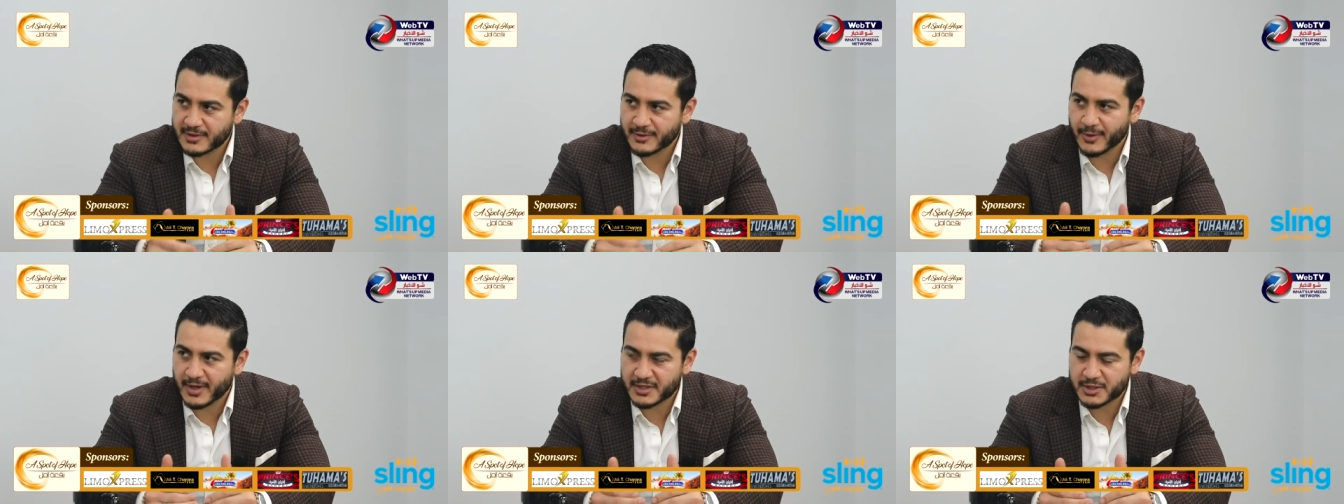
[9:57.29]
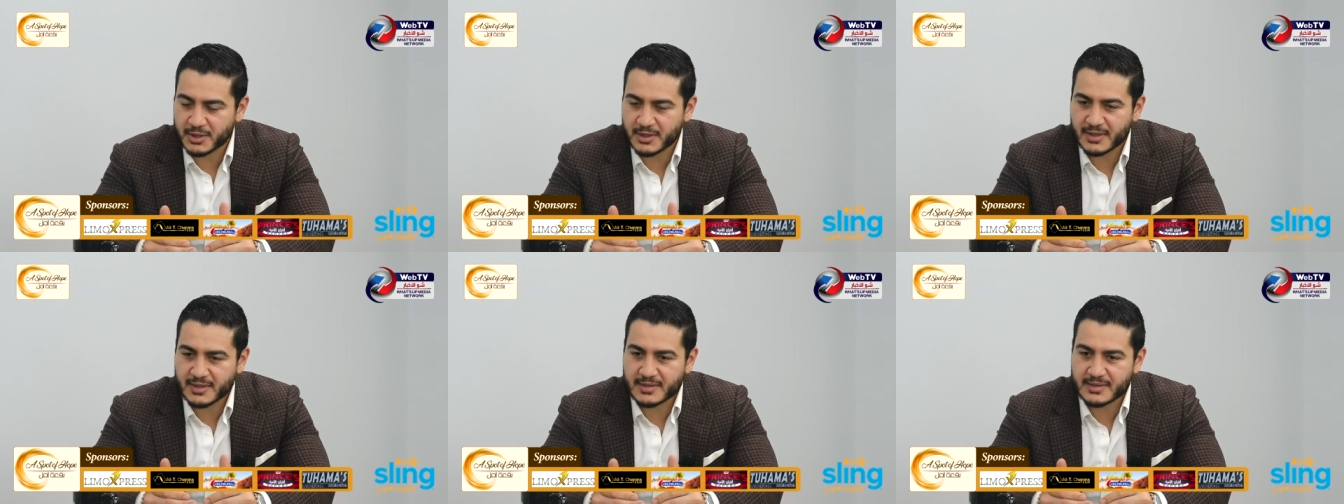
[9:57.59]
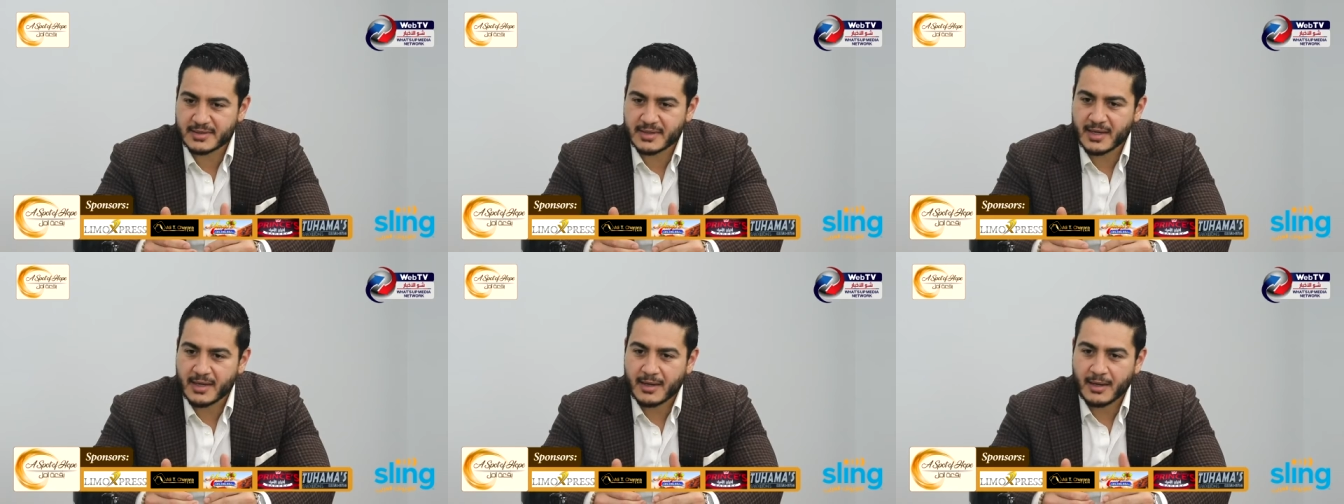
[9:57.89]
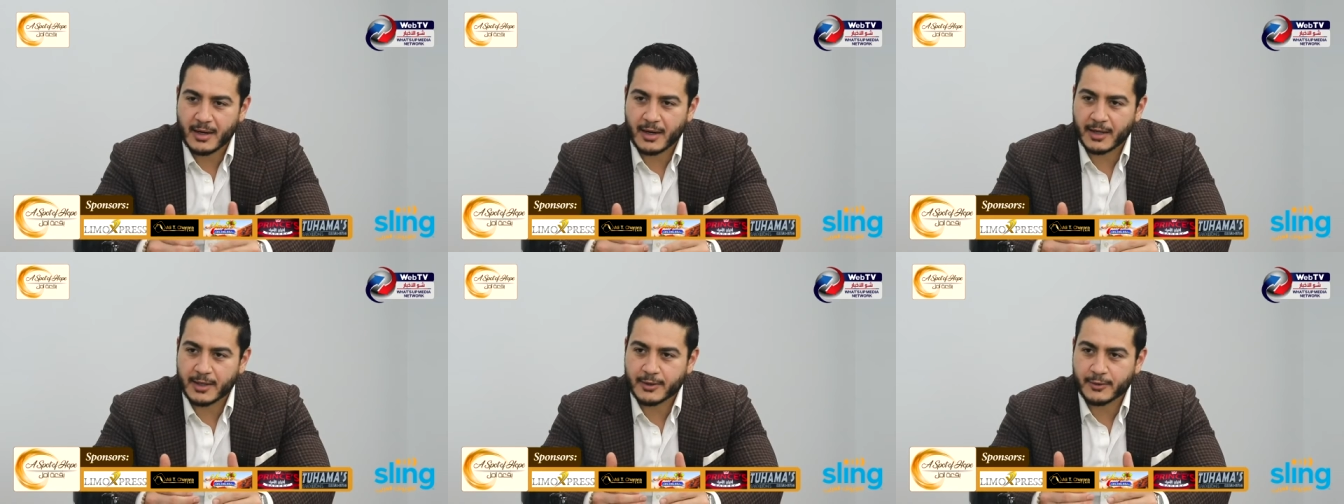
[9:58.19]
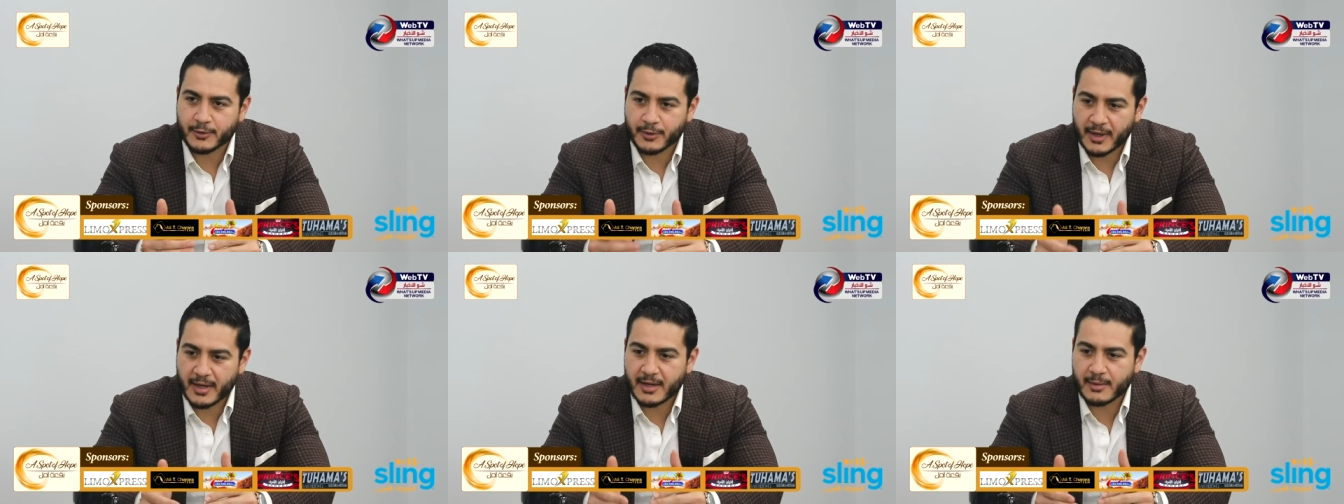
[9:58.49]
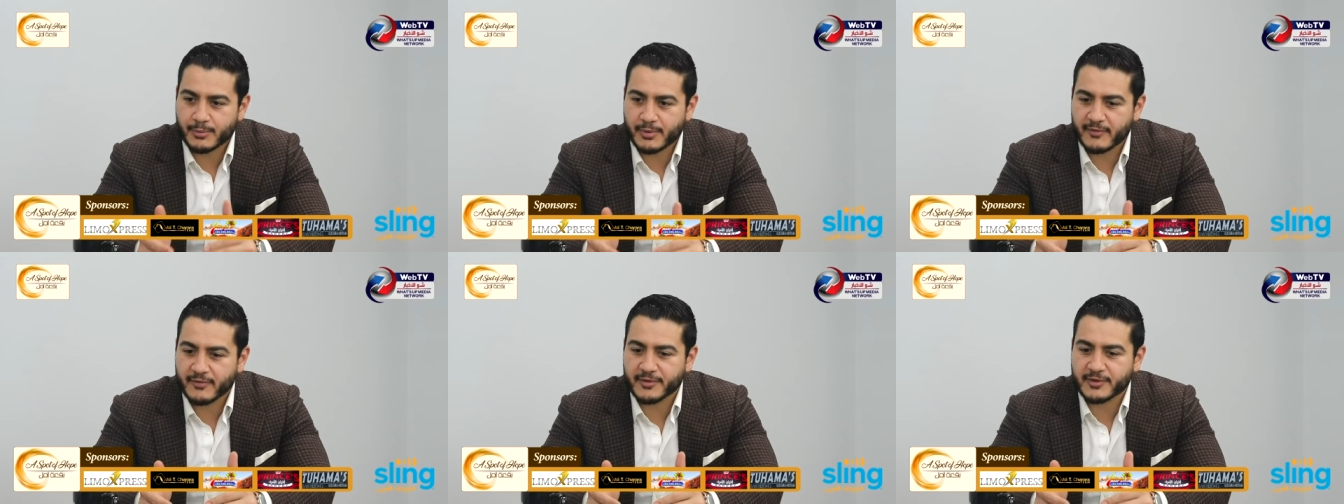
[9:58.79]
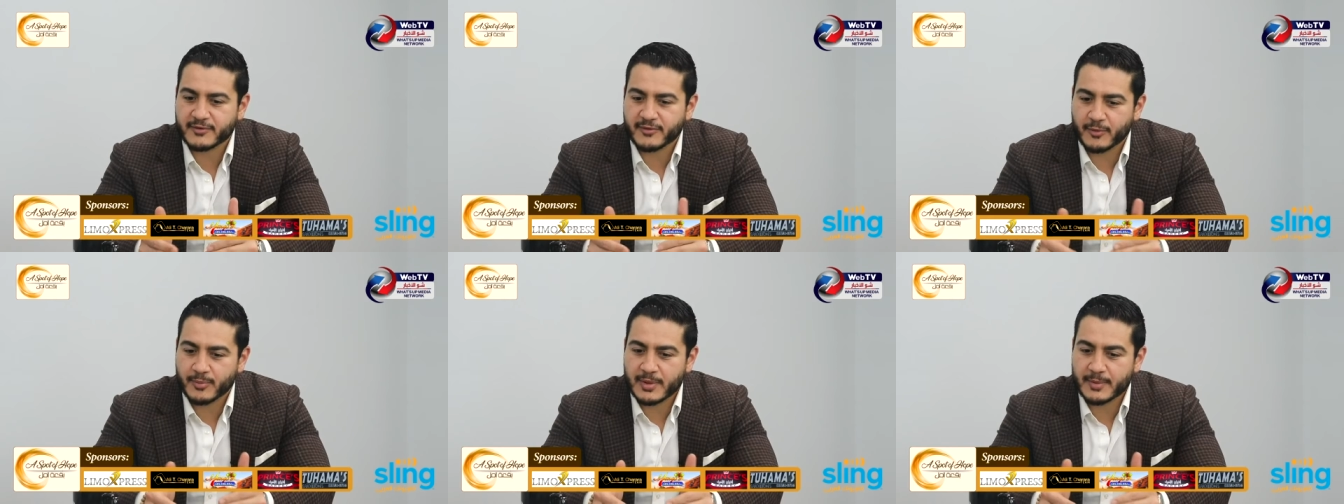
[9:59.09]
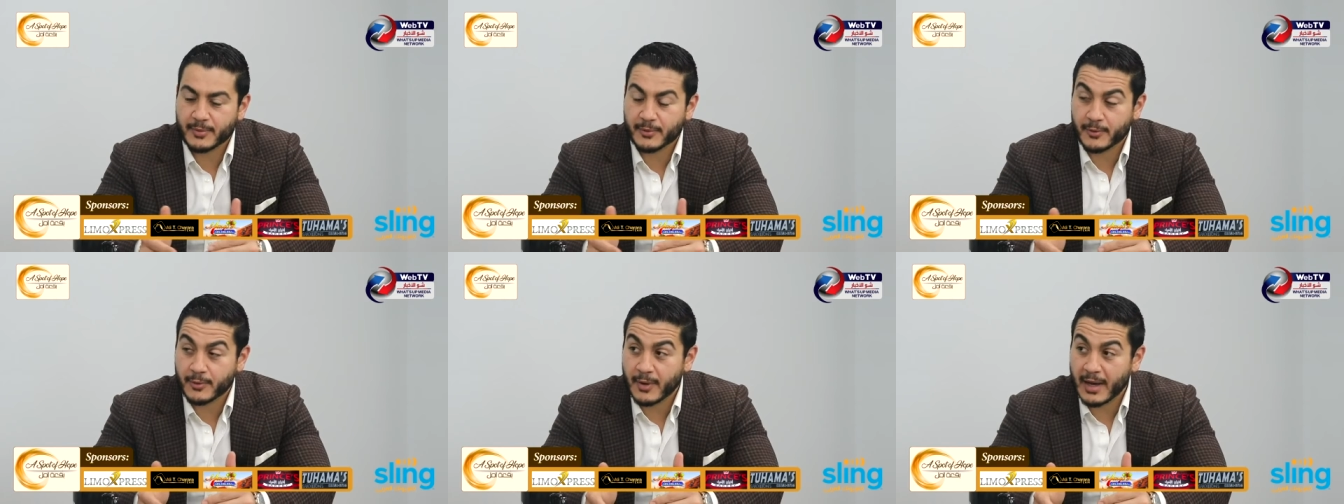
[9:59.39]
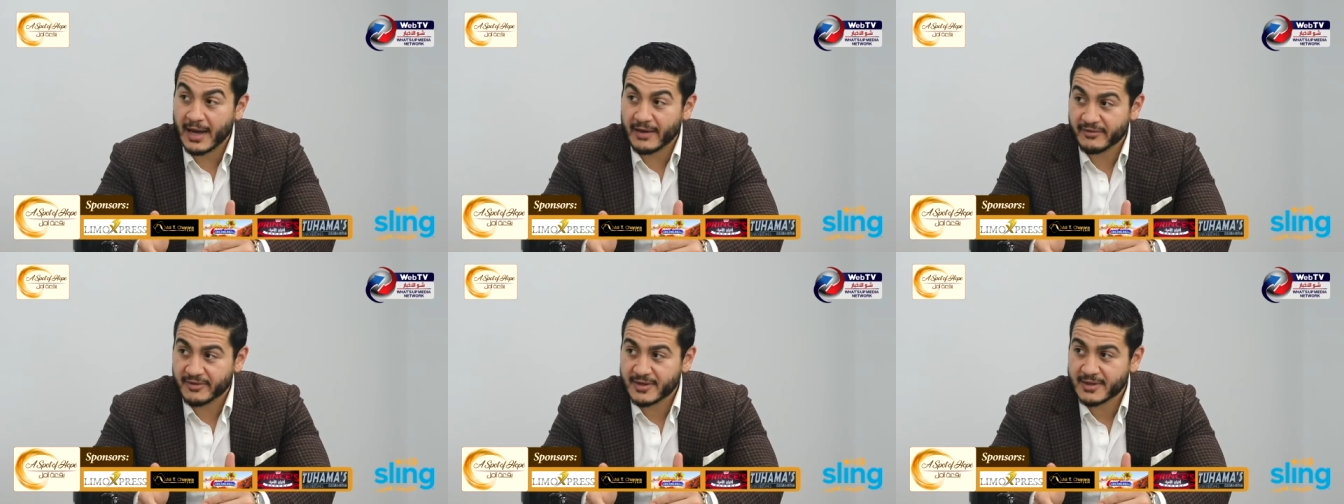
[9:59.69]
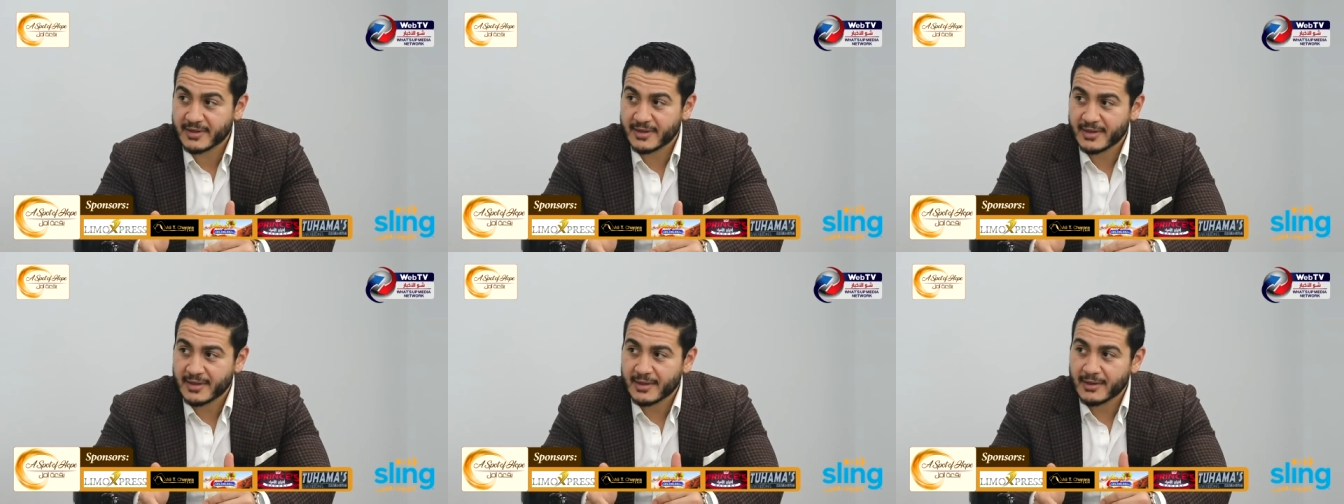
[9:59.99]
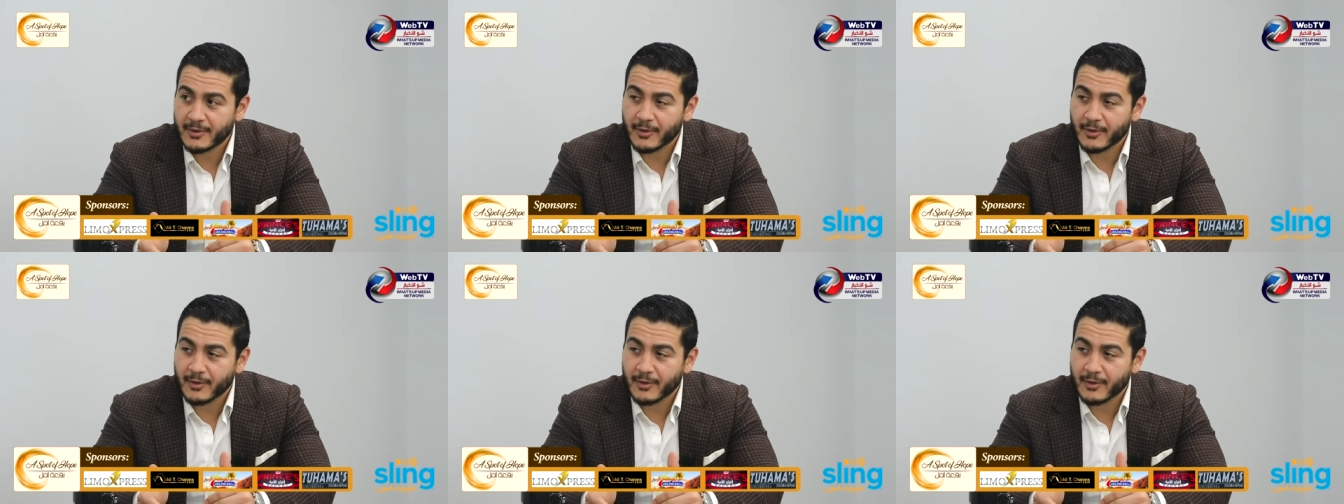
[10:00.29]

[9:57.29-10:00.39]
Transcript: The question is, are you creating privilege for people who have it,